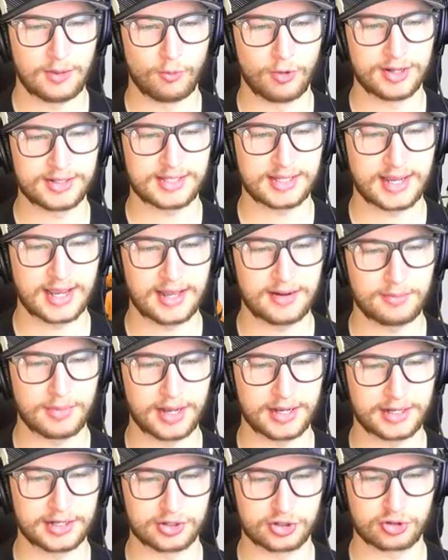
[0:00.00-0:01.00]
And once again,
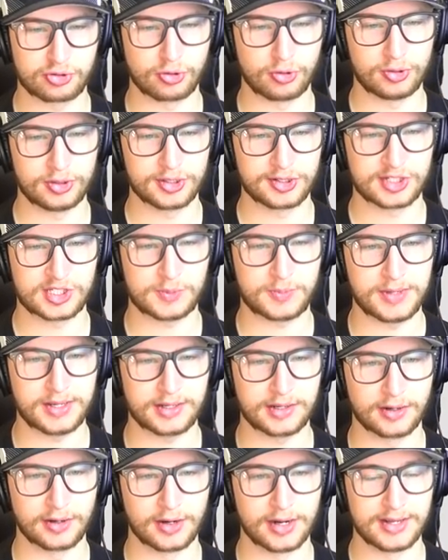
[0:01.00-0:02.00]
my controller
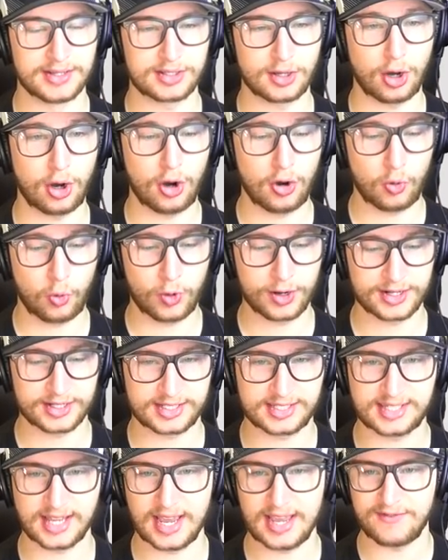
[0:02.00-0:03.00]
speaker is- Oh, what a
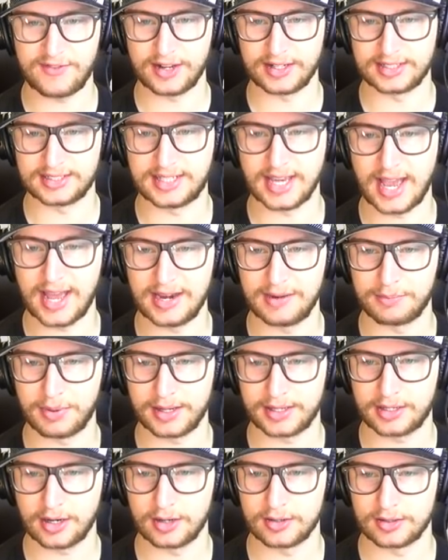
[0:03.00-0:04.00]
save again by
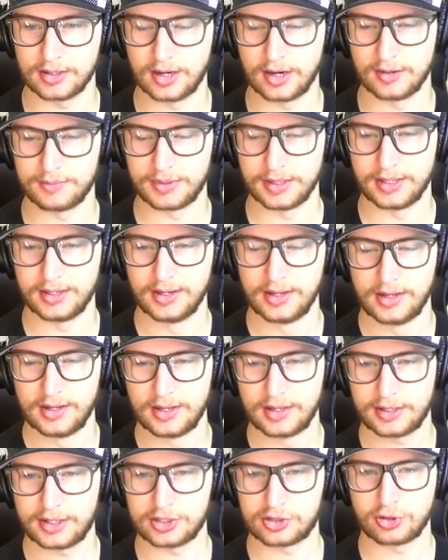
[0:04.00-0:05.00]
Carter Hart, but
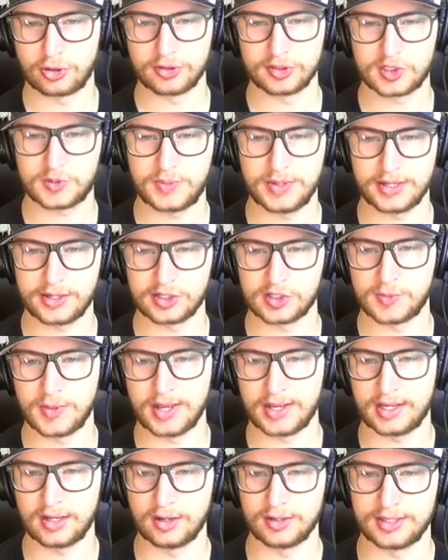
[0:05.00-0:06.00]
controller speaker is
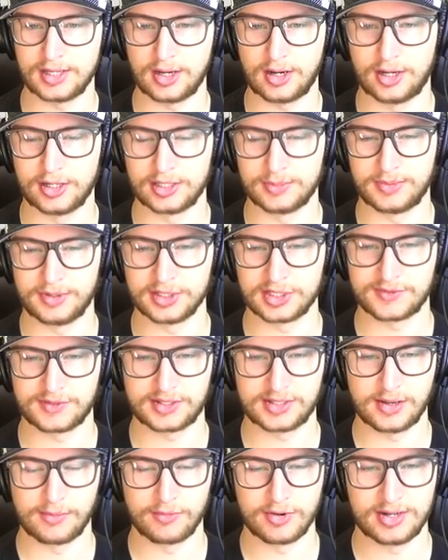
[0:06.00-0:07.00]
making all the audibles for
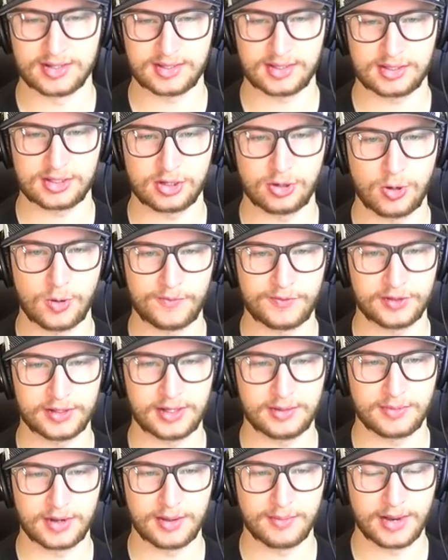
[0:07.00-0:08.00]
some reason, so
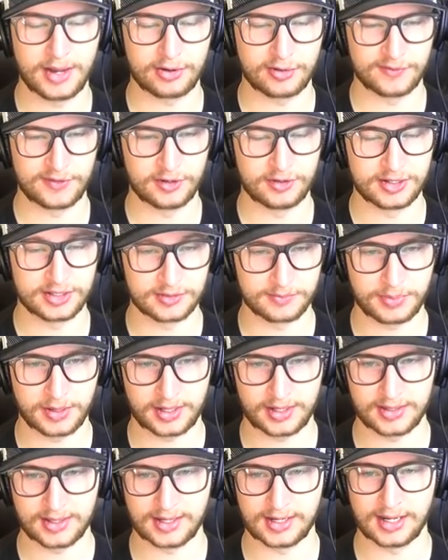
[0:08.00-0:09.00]
hopefully my microphone isn't
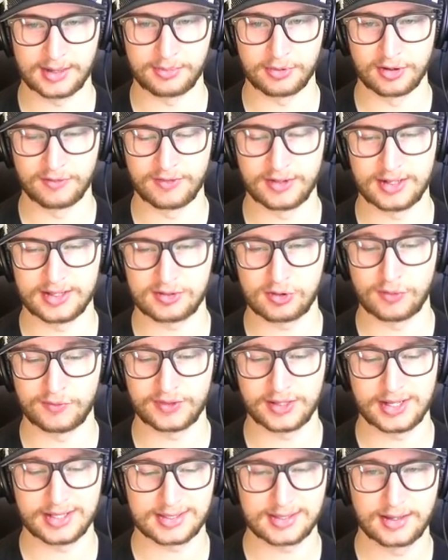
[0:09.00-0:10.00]
picking that up, or if it is,
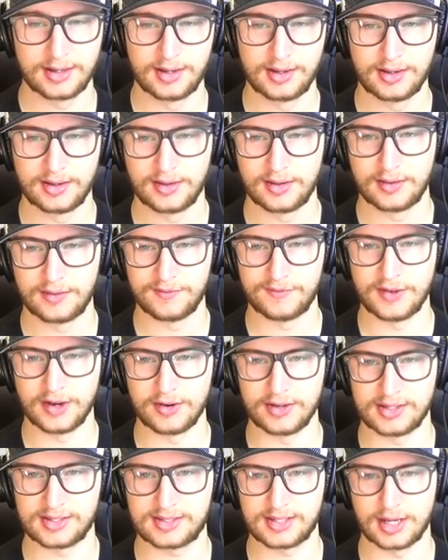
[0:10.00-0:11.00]
hopefully it's
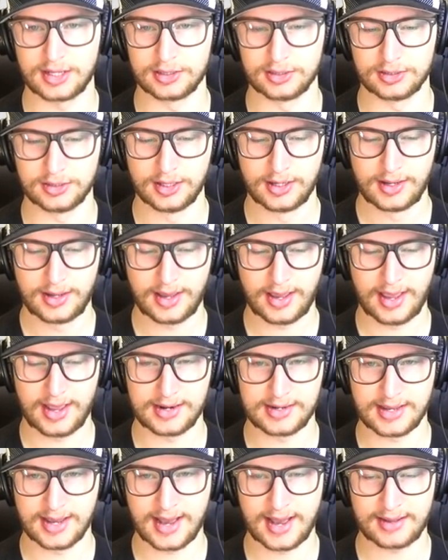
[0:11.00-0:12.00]
very subtle
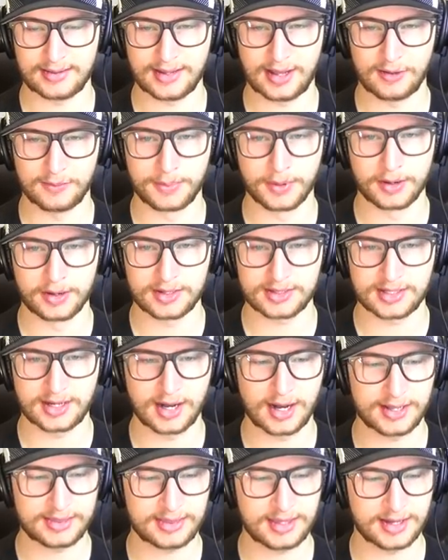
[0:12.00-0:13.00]
and yeah, Alberta's
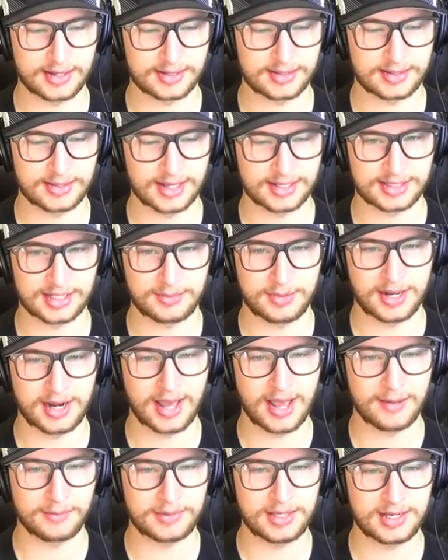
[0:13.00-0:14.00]
got this. That's going to be an
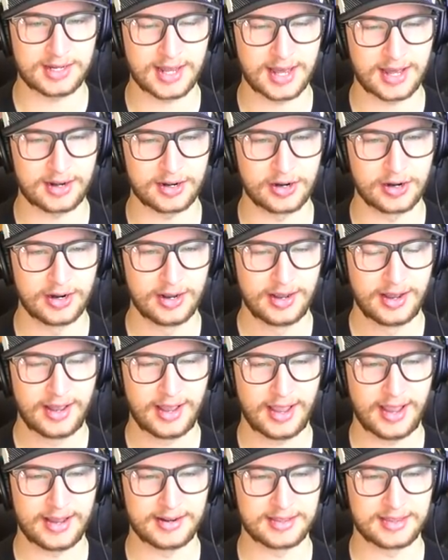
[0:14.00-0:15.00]
empty netter,
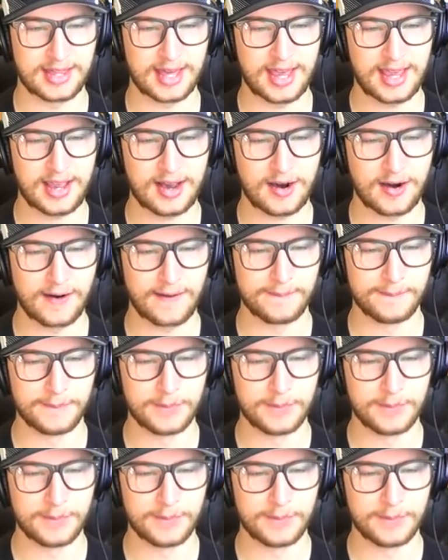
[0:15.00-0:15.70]
and they are